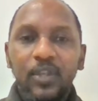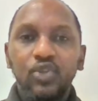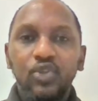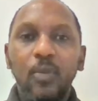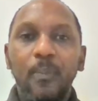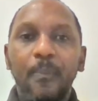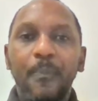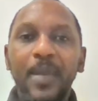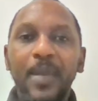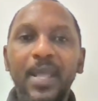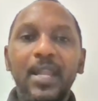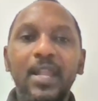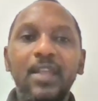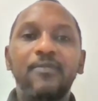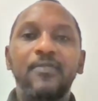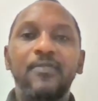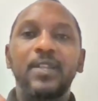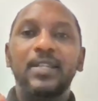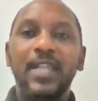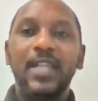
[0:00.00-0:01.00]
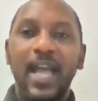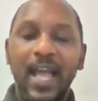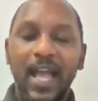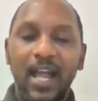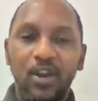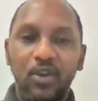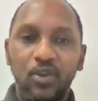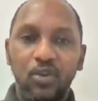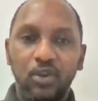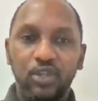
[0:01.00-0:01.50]
you believe in
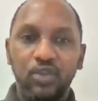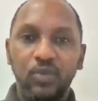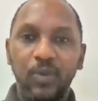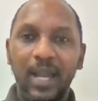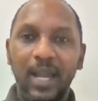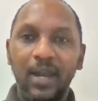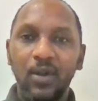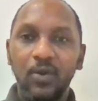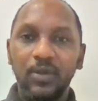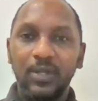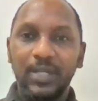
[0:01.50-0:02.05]
dialogue, you allow